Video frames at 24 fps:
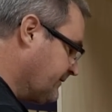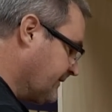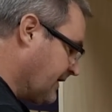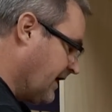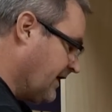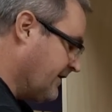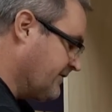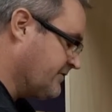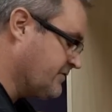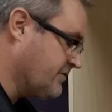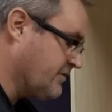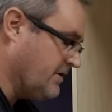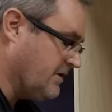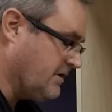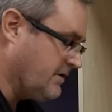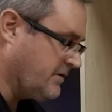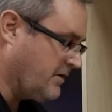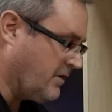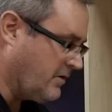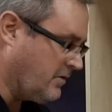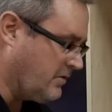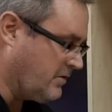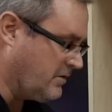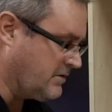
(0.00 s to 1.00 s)
I've drilled
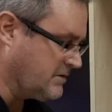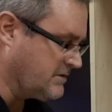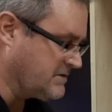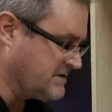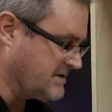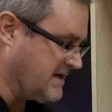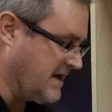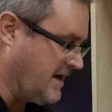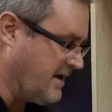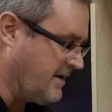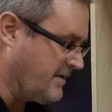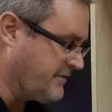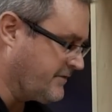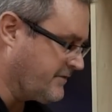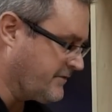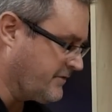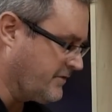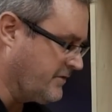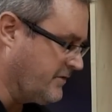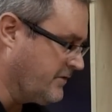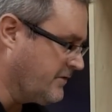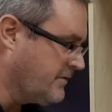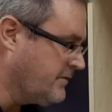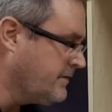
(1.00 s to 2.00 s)
holes down
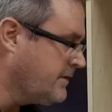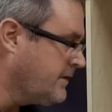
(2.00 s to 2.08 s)
through